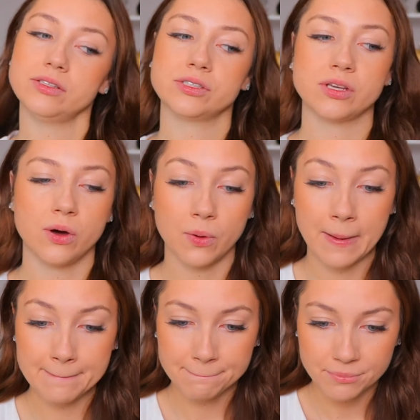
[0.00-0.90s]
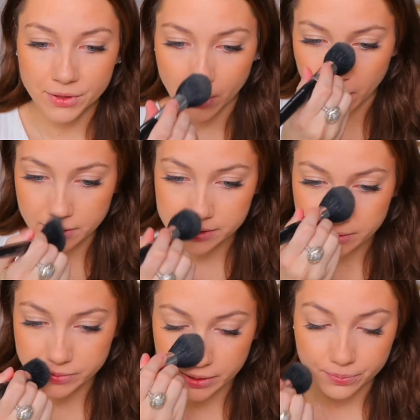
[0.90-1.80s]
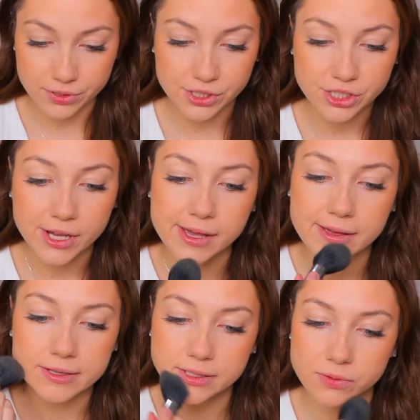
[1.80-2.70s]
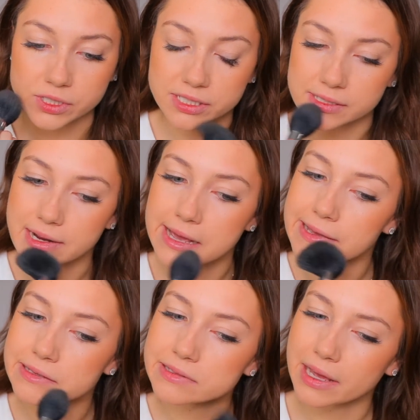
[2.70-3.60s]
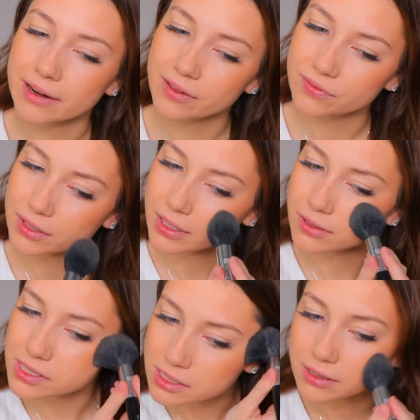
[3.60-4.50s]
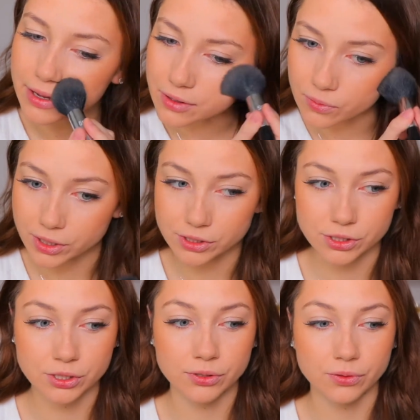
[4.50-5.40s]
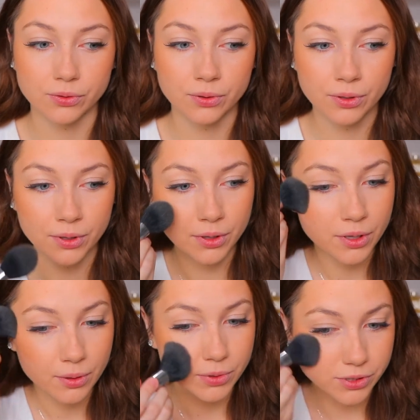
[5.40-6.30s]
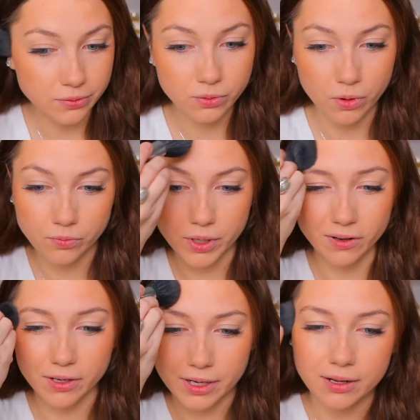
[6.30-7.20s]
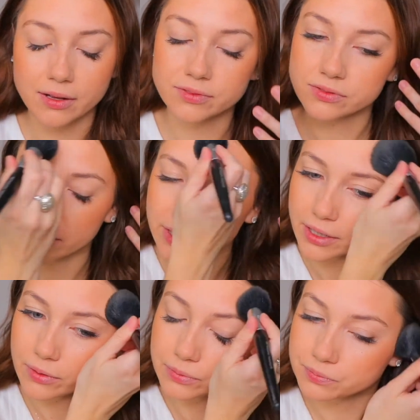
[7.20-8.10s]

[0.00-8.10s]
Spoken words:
So there are some deeper shades, which is nice, and I feel like there's a lighter one too, but don't quote me on it, I'll have to find out.